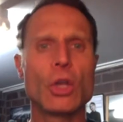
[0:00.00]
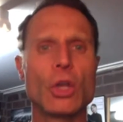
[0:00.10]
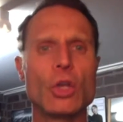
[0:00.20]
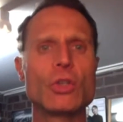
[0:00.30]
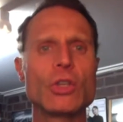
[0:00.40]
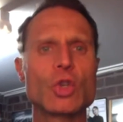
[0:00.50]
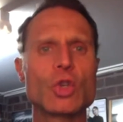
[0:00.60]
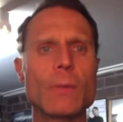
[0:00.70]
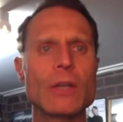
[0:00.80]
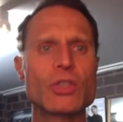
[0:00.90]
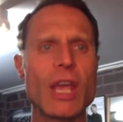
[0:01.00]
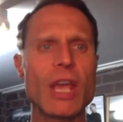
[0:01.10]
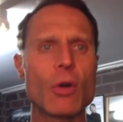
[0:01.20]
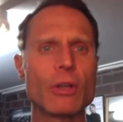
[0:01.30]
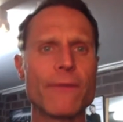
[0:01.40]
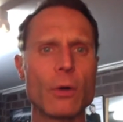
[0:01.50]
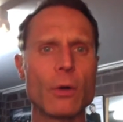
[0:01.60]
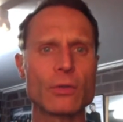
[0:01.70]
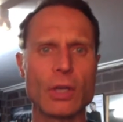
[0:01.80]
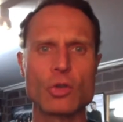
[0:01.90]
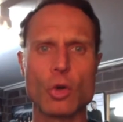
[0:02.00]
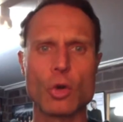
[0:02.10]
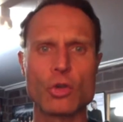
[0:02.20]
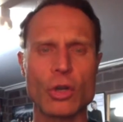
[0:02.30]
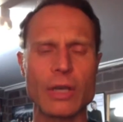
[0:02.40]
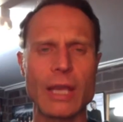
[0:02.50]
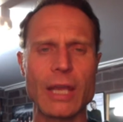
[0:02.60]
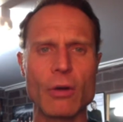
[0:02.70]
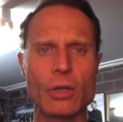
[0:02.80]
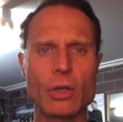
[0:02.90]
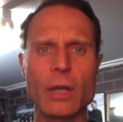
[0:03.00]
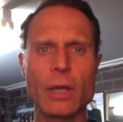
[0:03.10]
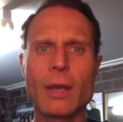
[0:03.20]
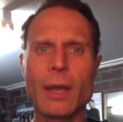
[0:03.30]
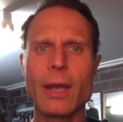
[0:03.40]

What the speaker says: You're using too much air on your falsetto, George. I can hear it. You're going,